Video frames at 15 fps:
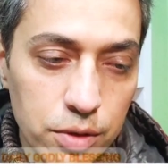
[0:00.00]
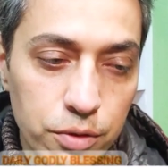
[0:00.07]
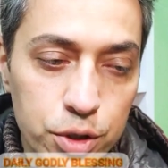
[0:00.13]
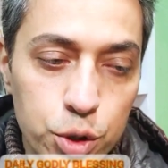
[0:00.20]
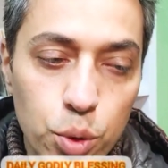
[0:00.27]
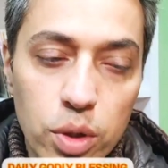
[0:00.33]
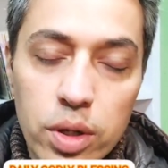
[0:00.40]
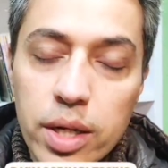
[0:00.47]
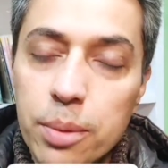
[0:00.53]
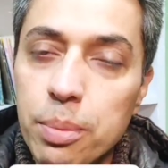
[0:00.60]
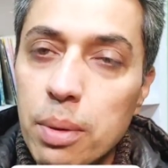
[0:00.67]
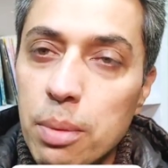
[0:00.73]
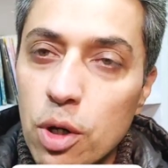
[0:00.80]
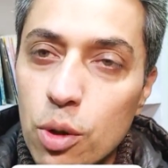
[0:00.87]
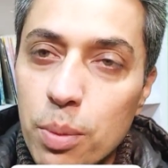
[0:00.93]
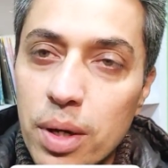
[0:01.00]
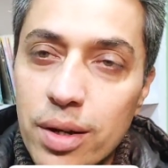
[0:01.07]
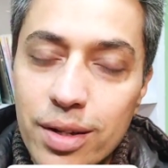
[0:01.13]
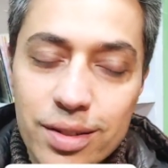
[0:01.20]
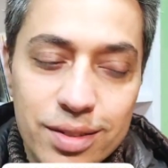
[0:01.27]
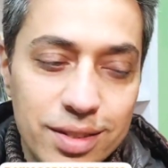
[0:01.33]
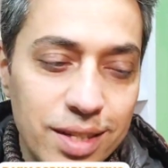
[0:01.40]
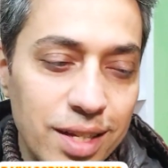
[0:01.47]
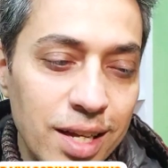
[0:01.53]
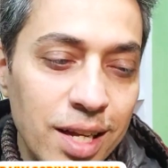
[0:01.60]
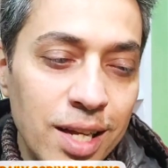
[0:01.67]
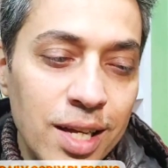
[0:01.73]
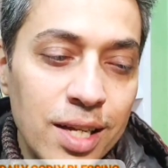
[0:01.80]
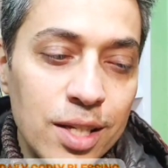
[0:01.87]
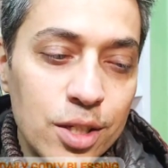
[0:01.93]
which you learn in Brahma
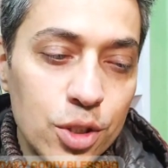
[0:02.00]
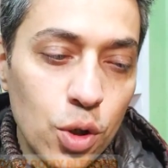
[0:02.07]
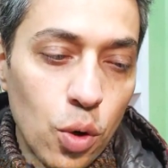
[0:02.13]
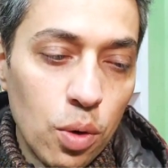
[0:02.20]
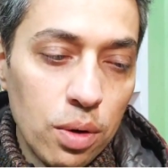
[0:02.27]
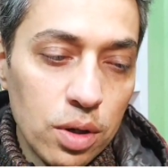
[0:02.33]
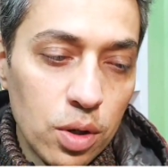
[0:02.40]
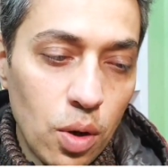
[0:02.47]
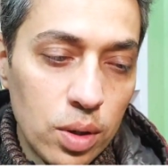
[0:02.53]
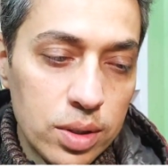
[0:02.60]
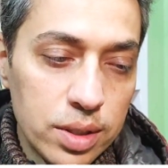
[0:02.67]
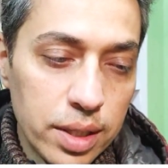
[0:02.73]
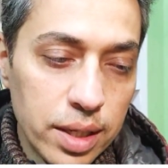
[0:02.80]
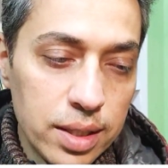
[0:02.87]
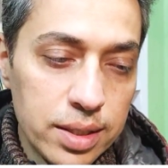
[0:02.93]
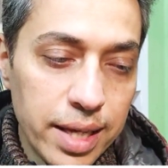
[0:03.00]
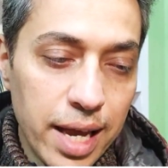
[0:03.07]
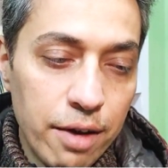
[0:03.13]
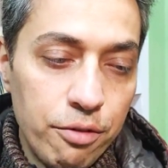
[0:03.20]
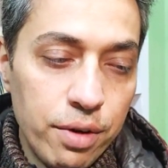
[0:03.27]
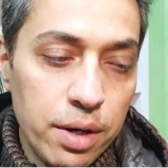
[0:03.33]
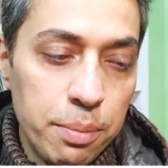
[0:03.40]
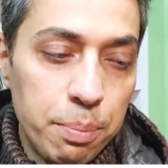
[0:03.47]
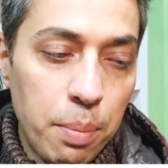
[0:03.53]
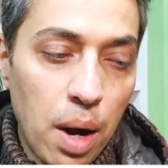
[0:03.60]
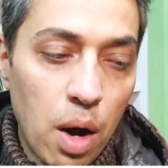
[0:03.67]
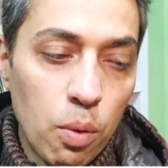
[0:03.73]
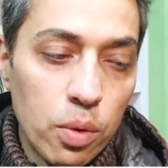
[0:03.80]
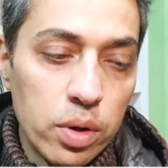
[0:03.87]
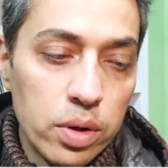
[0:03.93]
So God says every
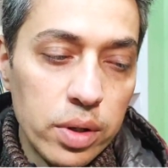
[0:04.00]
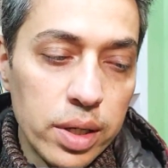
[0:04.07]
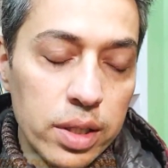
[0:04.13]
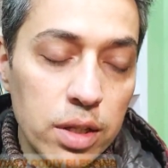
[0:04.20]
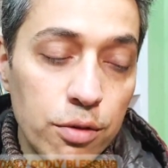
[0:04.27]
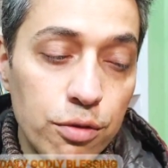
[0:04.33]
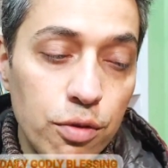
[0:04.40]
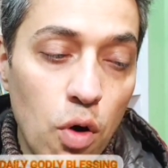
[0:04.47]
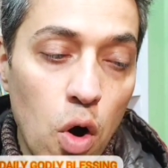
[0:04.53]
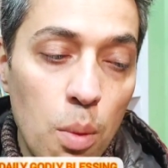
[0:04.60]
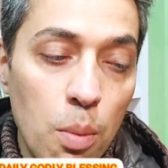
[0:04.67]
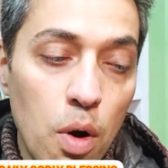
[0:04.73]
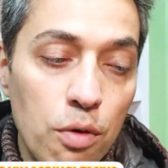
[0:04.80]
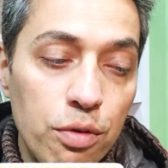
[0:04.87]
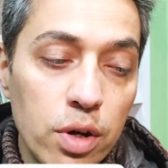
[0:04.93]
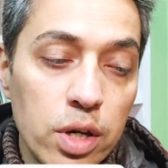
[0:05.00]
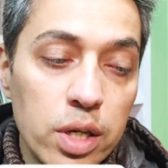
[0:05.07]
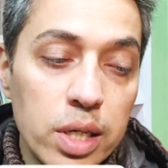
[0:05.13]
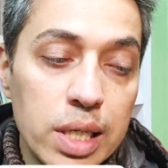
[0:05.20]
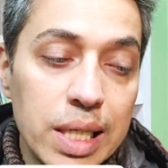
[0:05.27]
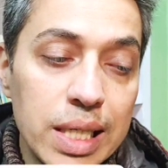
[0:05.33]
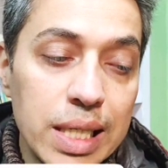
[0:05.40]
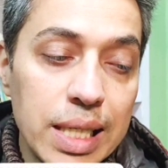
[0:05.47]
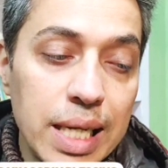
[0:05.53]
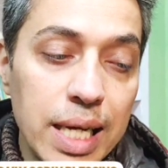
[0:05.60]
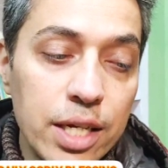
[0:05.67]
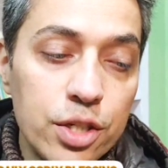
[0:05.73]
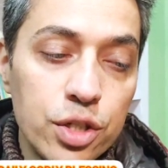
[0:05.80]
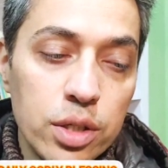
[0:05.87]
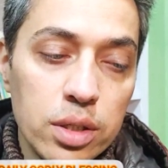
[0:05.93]
power in the form of a
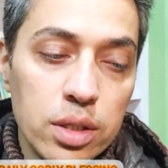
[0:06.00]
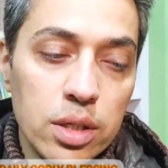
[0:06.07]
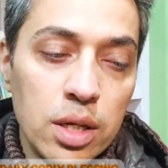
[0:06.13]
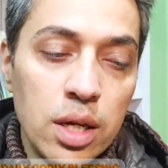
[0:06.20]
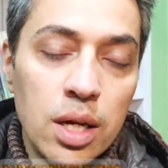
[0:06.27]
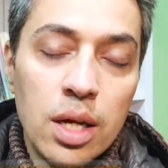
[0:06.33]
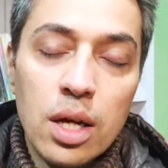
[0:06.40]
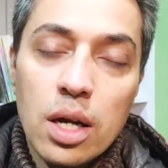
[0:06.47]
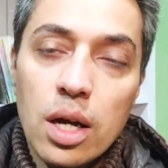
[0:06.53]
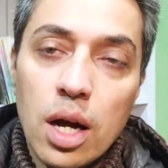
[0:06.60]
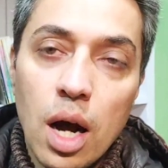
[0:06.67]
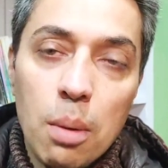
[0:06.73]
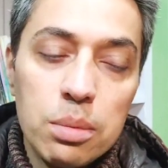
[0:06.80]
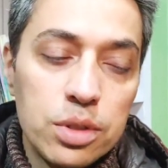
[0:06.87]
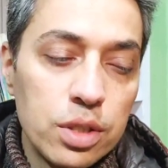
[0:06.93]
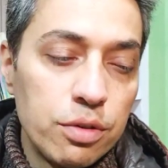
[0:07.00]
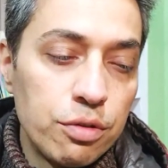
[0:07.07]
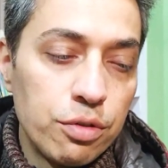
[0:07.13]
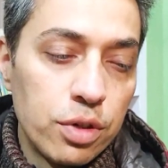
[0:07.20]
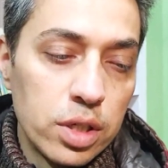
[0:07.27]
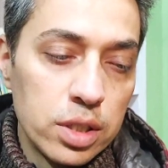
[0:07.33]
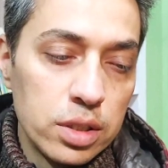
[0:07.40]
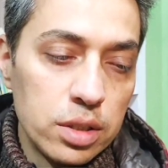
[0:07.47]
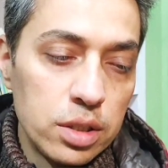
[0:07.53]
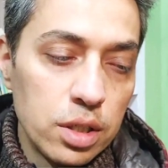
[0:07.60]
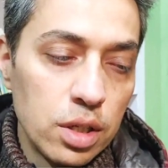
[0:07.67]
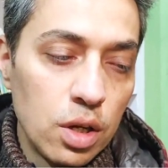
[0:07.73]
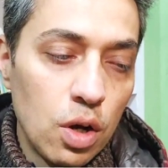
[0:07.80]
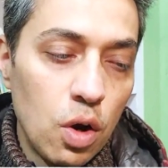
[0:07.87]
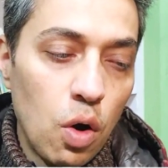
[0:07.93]
creation comes in front
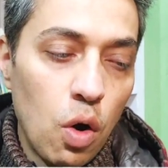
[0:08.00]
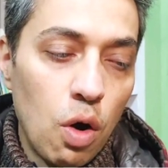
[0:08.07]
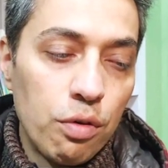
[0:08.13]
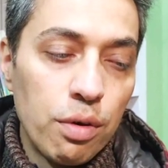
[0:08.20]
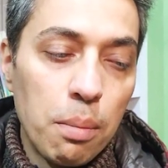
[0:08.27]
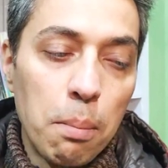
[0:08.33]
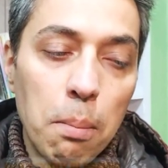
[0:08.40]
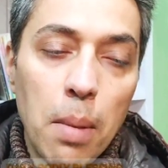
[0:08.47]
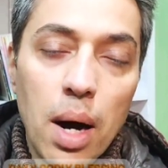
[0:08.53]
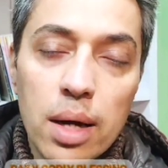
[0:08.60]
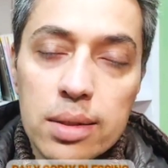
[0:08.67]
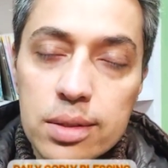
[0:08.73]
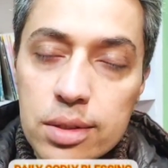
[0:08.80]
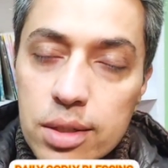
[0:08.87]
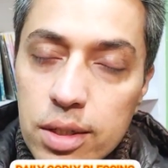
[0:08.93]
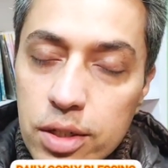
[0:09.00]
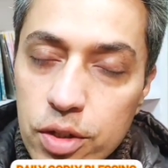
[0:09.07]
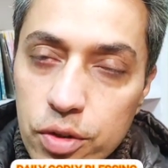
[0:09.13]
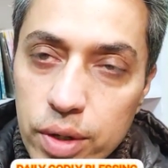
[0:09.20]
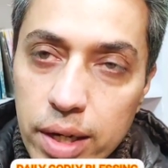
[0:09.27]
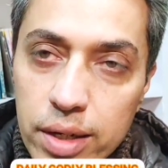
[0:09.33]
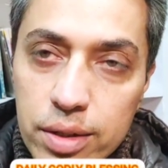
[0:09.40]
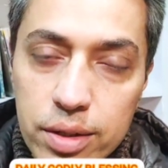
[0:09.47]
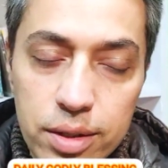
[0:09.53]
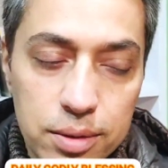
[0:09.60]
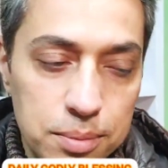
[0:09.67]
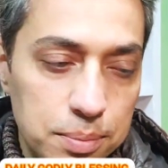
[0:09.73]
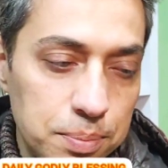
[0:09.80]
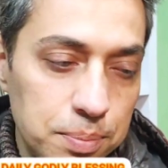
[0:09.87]
of a master creator.